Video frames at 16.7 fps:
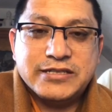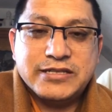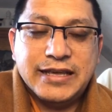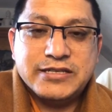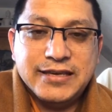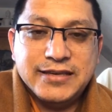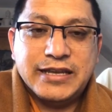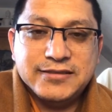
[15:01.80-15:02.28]

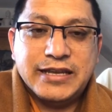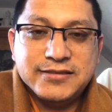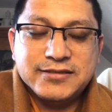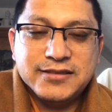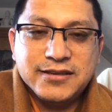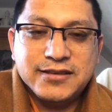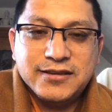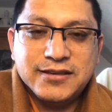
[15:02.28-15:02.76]

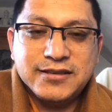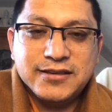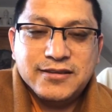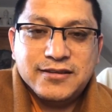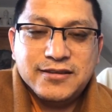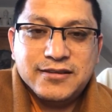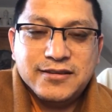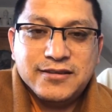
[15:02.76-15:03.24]
is.
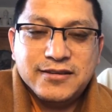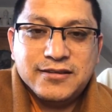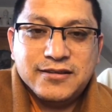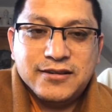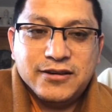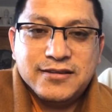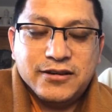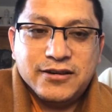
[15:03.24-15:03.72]

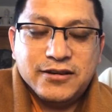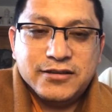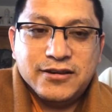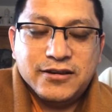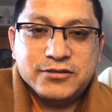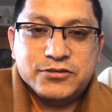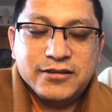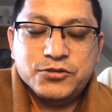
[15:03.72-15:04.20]
Uh,
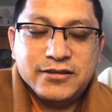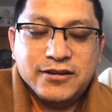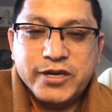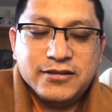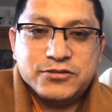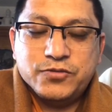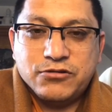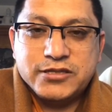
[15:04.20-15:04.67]
the two
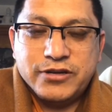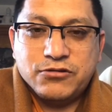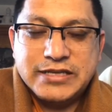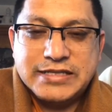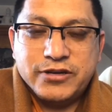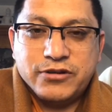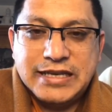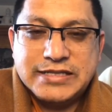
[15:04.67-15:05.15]
weeks
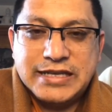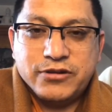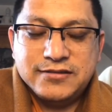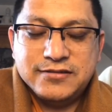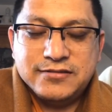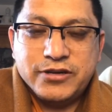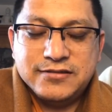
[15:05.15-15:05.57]
quarantine.